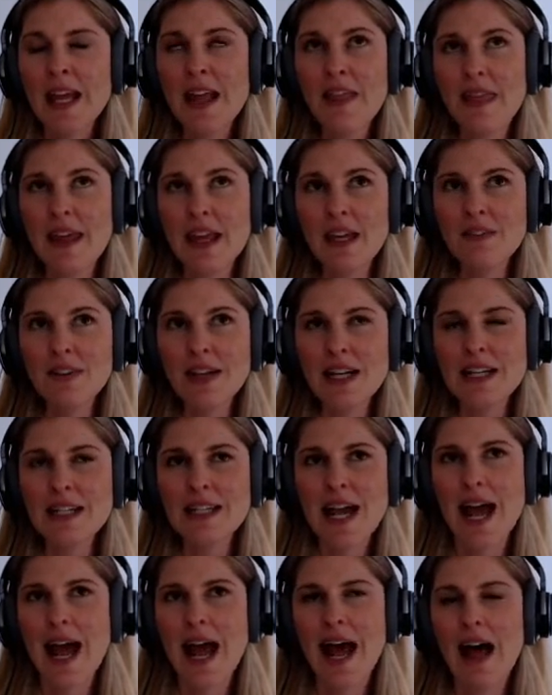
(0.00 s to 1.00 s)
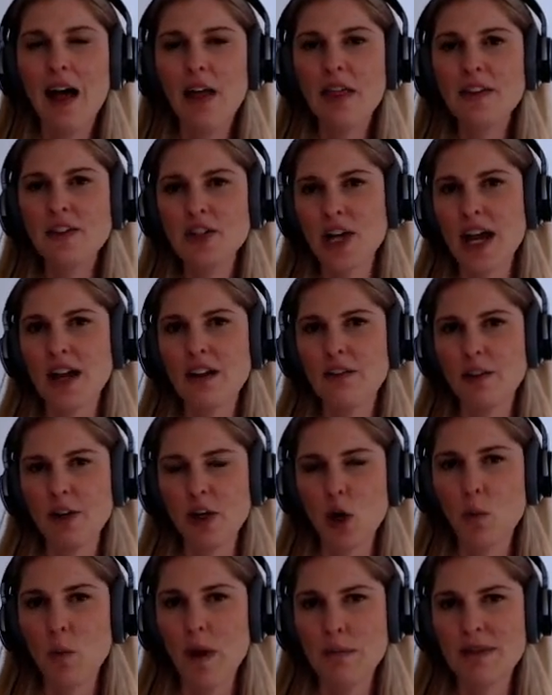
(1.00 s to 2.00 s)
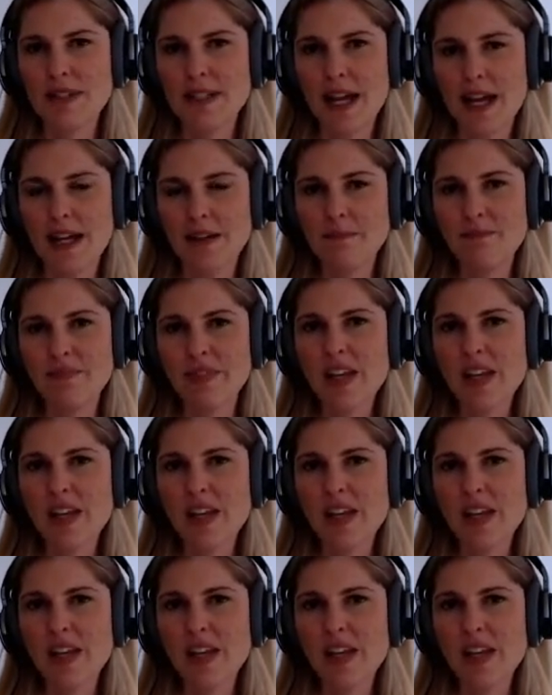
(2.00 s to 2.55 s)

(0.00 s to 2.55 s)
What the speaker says: think of it as a health check for your website.